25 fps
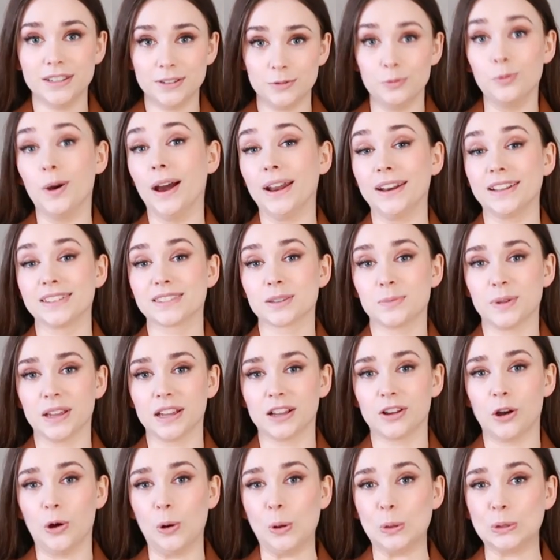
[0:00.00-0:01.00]
when it's a
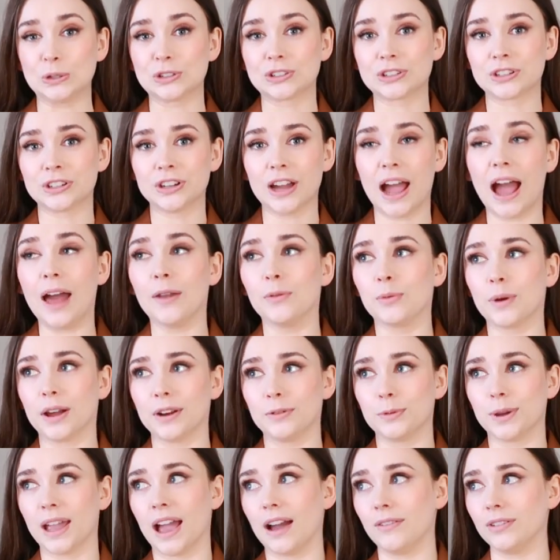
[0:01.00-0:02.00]
bit colder and
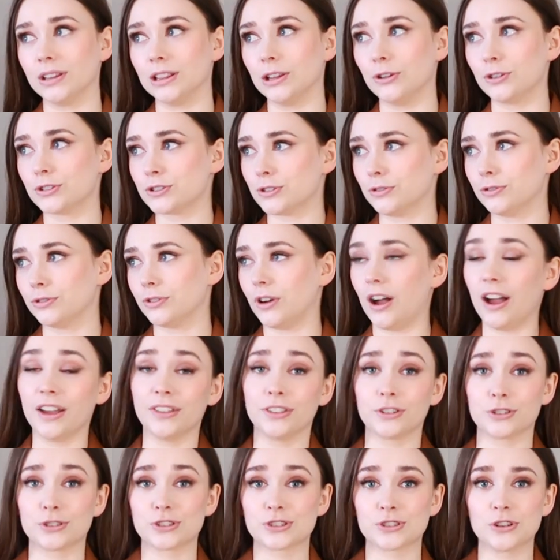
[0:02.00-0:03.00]
when we have a lot of
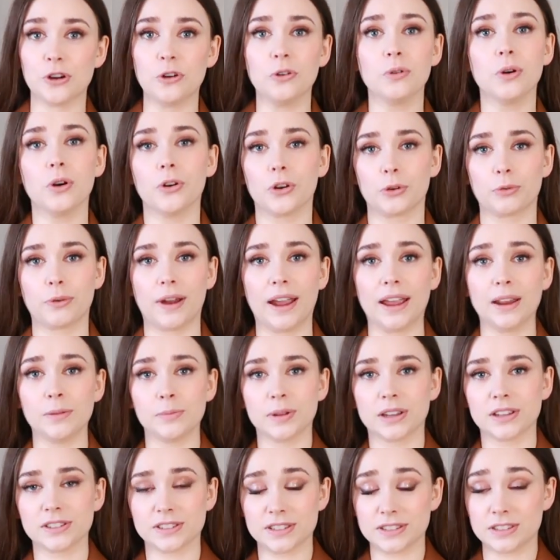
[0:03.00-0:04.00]
either snow or rain,
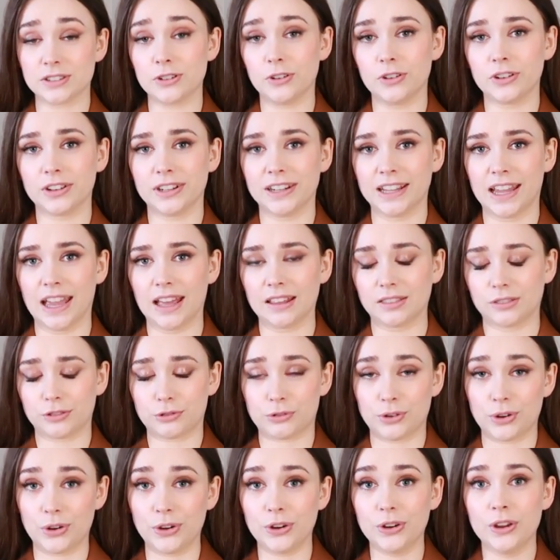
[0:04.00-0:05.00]
because it's not going to get
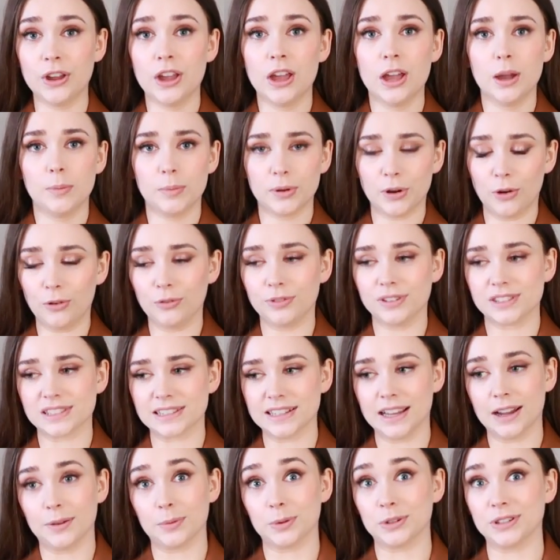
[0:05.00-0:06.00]
through. But
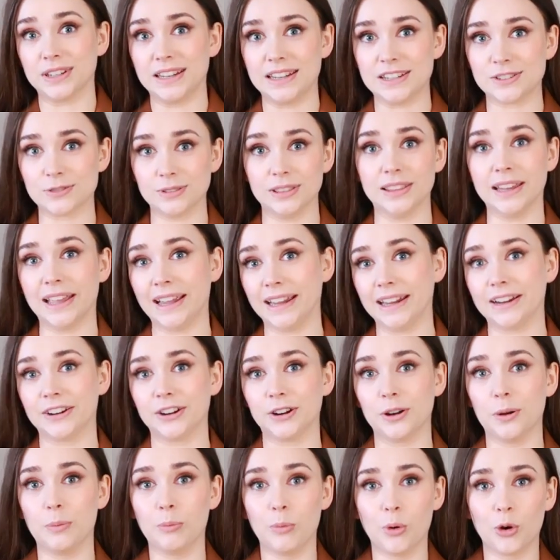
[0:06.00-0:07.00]
obviously I would need to
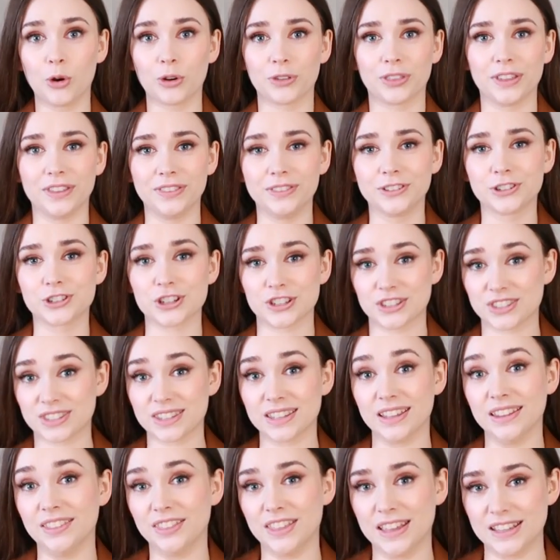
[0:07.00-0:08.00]
layer more than
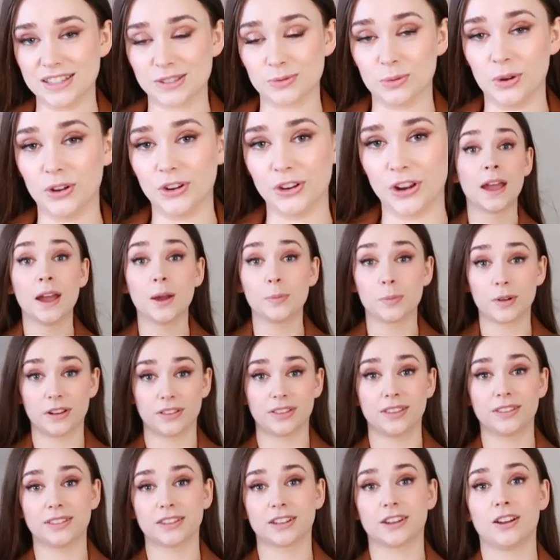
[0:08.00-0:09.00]
just this one. But
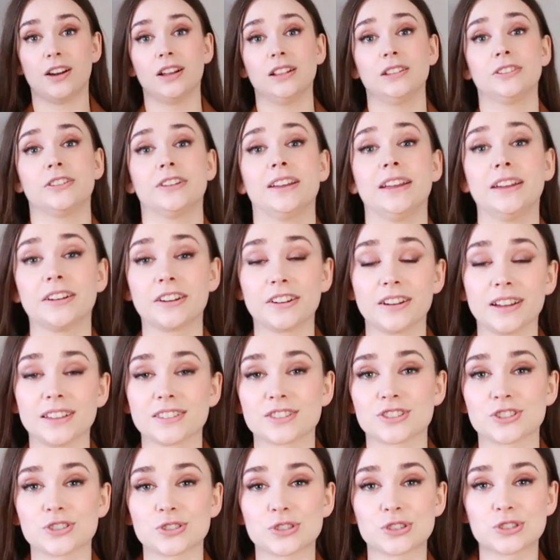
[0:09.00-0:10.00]
I think the color here
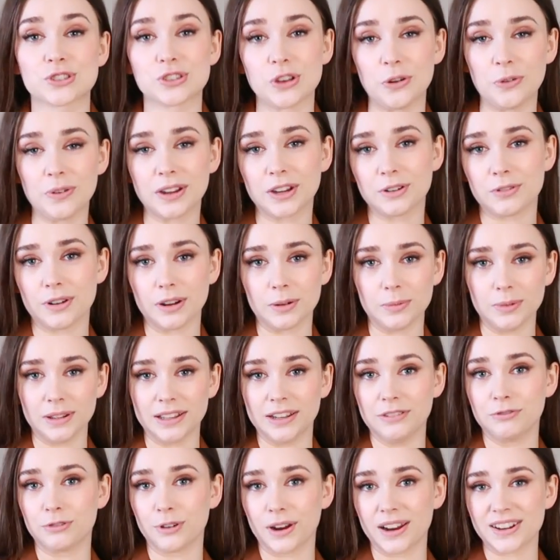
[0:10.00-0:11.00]
is just so
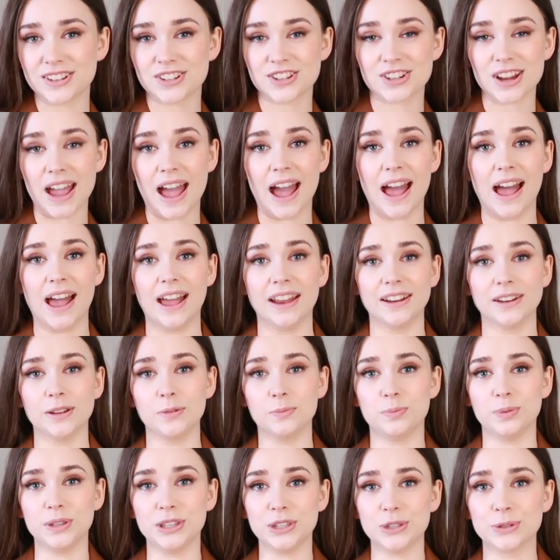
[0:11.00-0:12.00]
incredibly rich
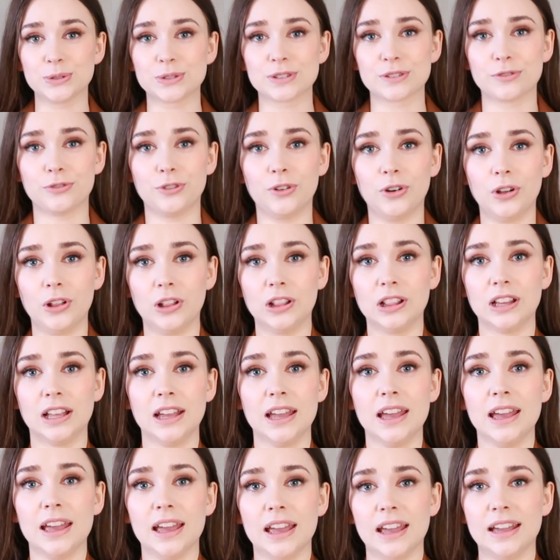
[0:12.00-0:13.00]
and beautiful.
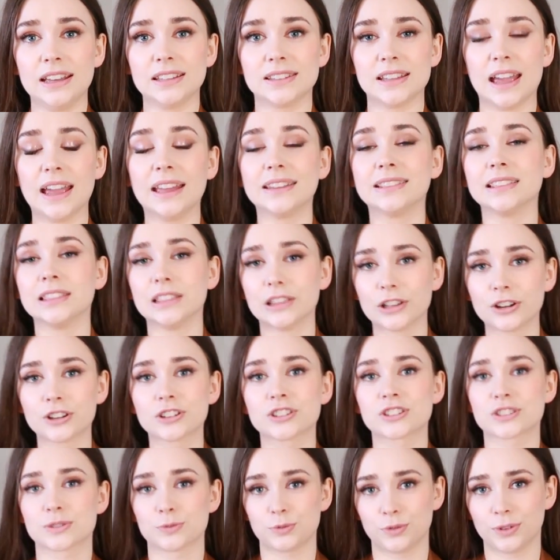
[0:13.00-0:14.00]
It
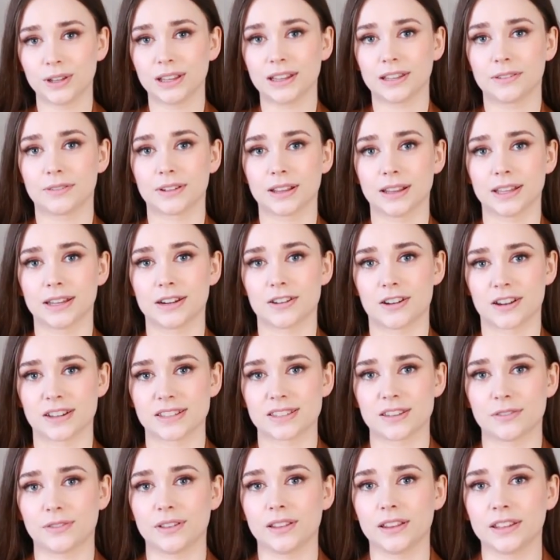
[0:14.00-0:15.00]
looks really
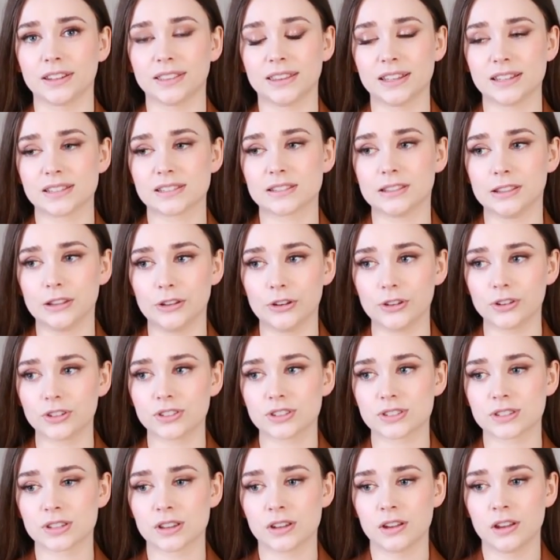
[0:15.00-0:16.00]
nice. I feel like this
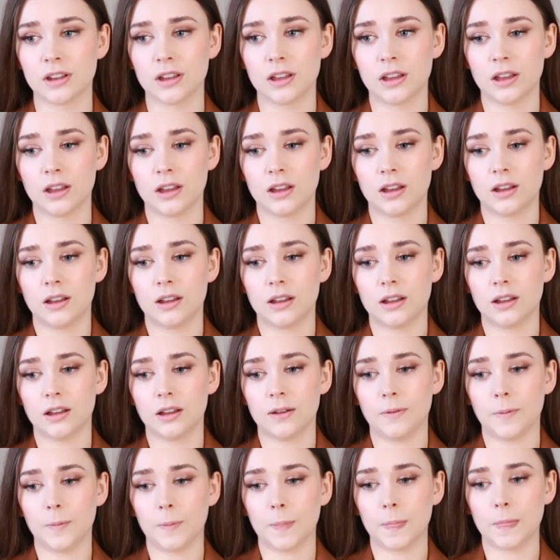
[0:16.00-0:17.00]
looks
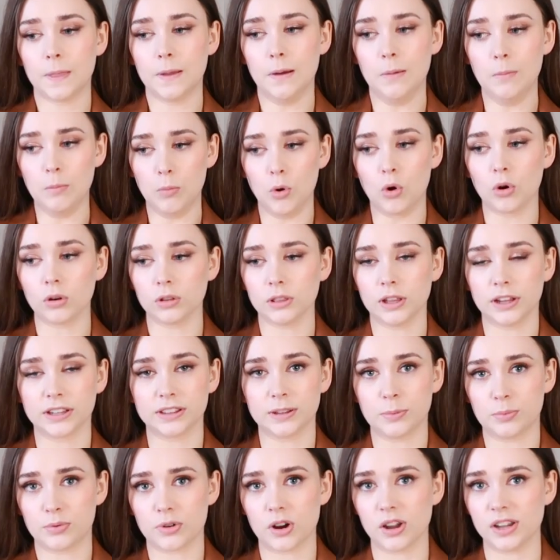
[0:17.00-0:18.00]
more like
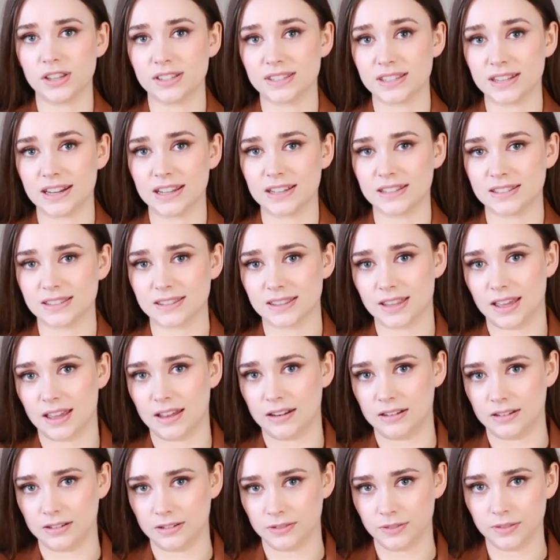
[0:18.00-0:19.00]
the price it is
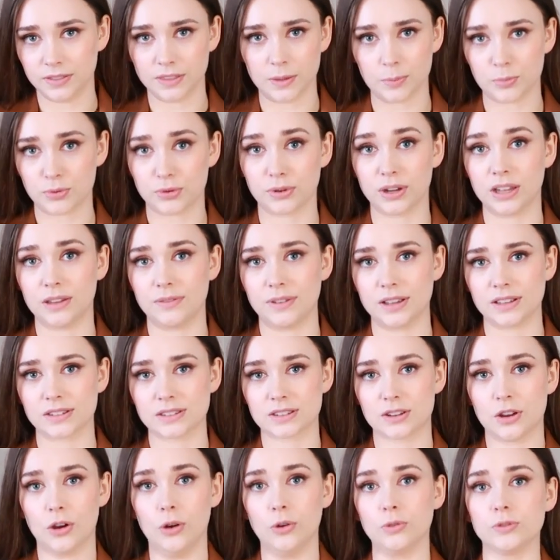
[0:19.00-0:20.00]
than the
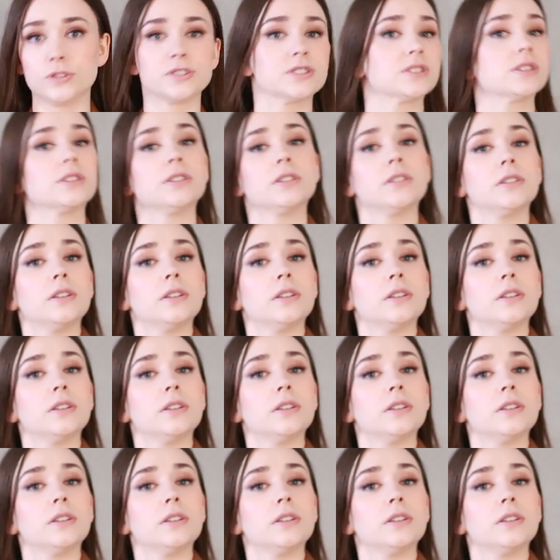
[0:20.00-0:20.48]
previous coat